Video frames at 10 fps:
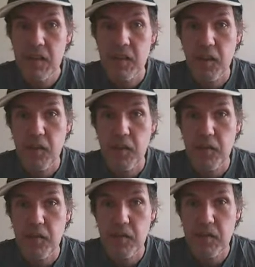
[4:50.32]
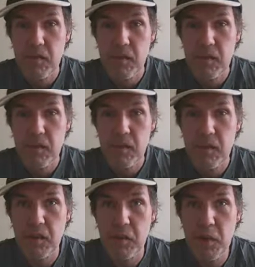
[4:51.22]
So
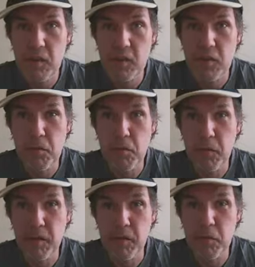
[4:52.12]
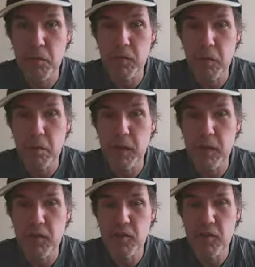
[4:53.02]
the magical workings would not
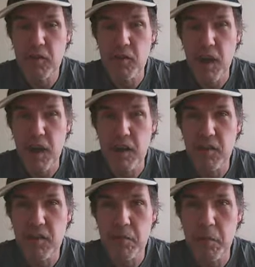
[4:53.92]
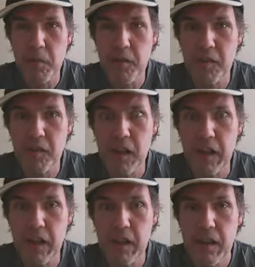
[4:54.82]
be changed per
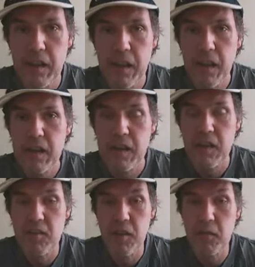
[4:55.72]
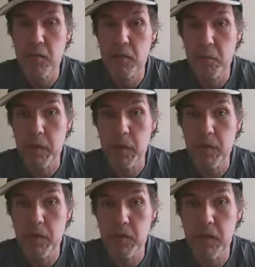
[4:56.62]
se. They just wouldn't
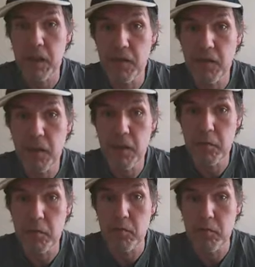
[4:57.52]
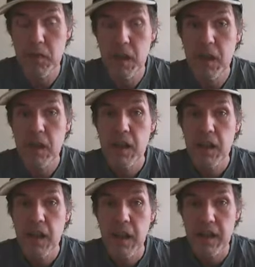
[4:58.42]
be fully available
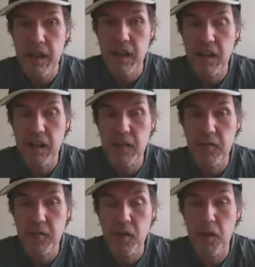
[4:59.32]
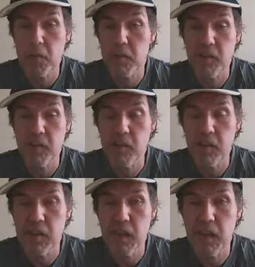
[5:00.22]
at any given time, which is
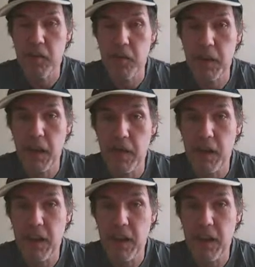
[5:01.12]
the case we have